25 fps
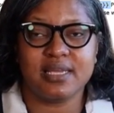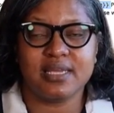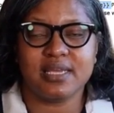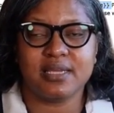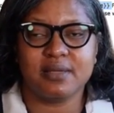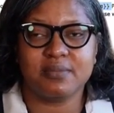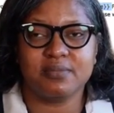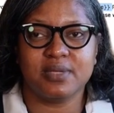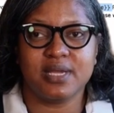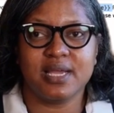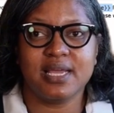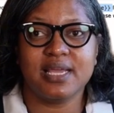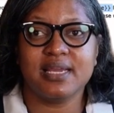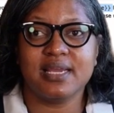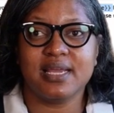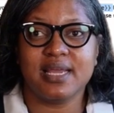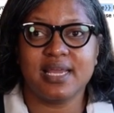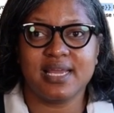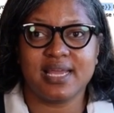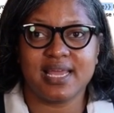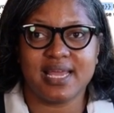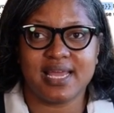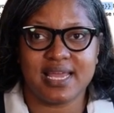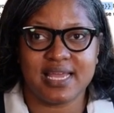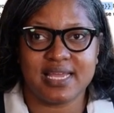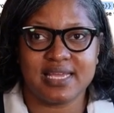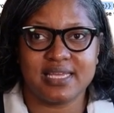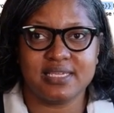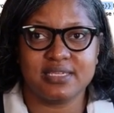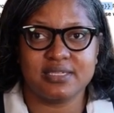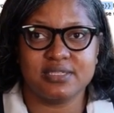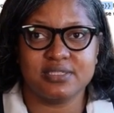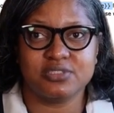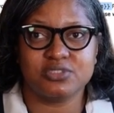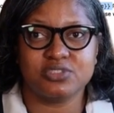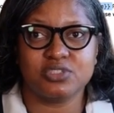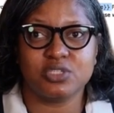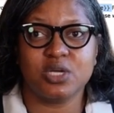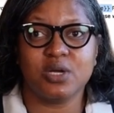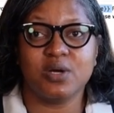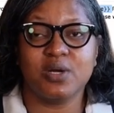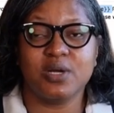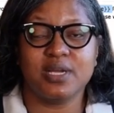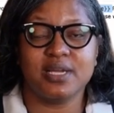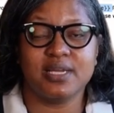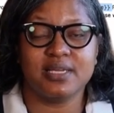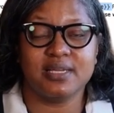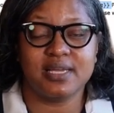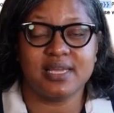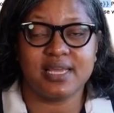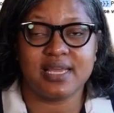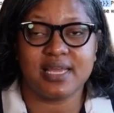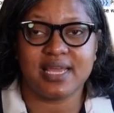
and write, hey, John,